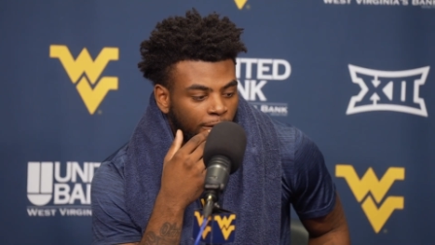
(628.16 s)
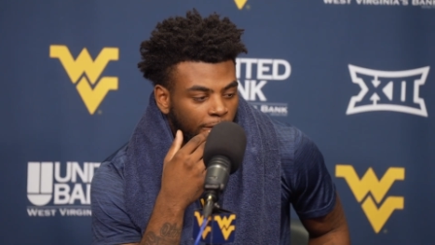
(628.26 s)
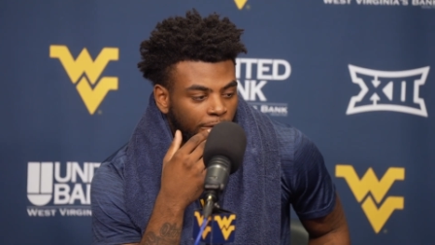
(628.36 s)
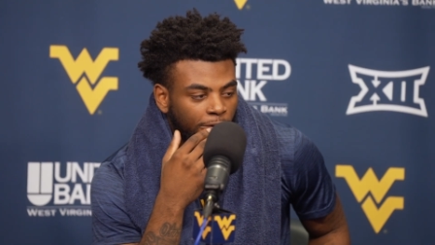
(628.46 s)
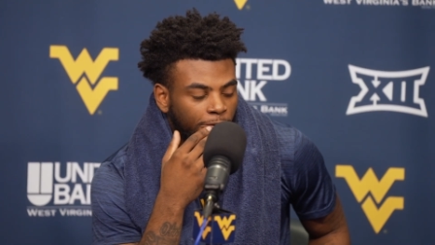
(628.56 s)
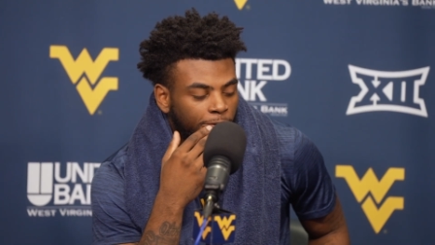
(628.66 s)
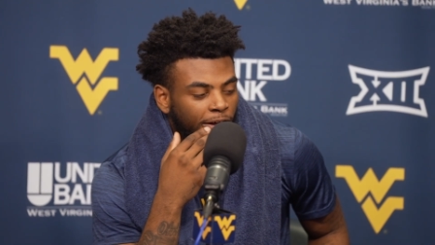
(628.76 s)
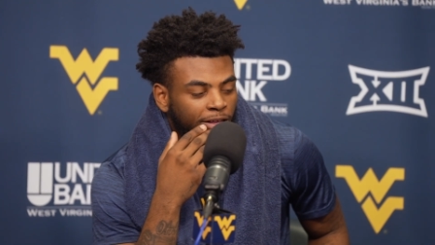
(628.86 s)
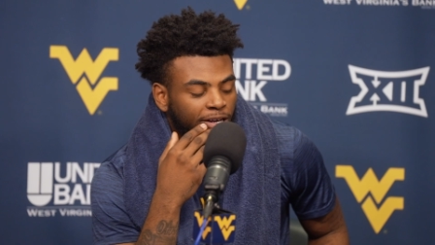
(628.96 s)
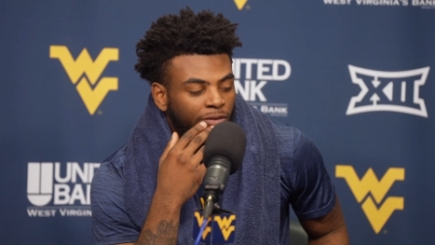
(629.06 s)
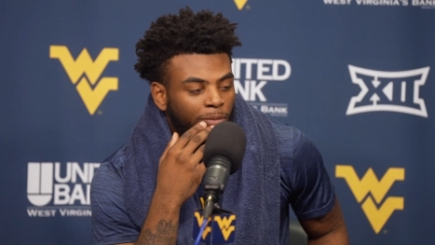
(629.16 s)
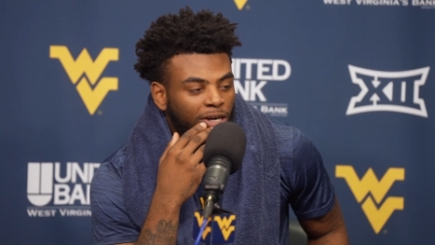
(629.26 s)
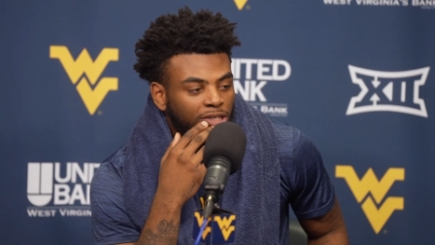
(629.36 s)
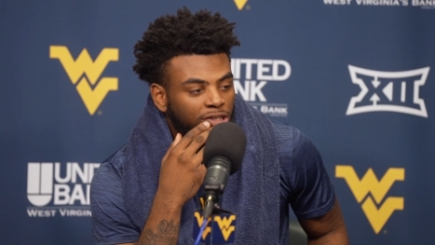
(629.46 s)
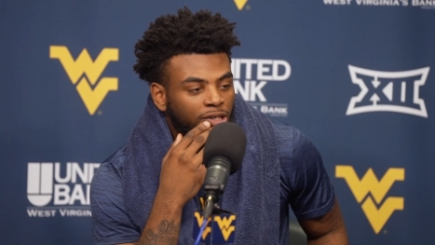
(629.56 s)
you know, I think
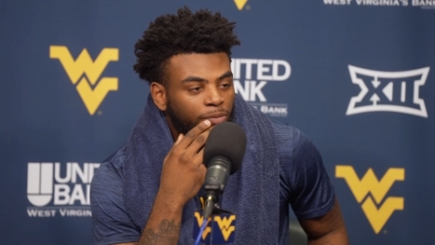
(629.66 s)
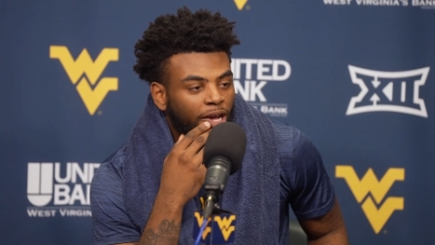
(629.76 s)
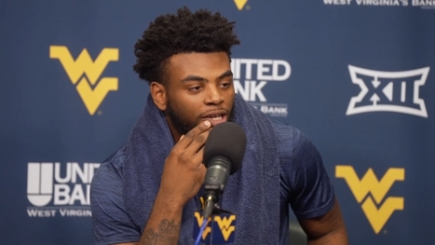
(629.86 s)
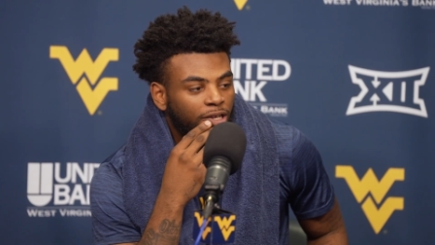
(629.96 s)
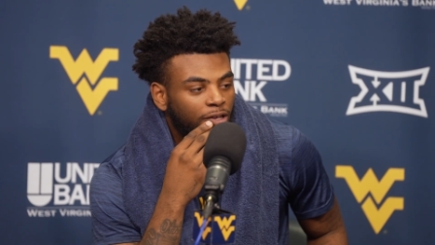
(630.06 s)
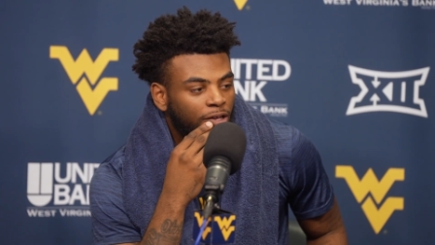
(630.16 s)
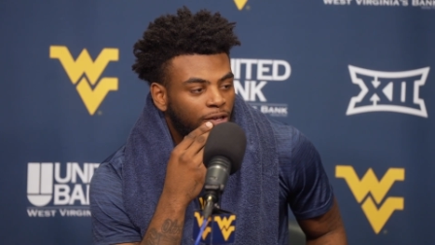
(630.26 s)
everybody's impacted.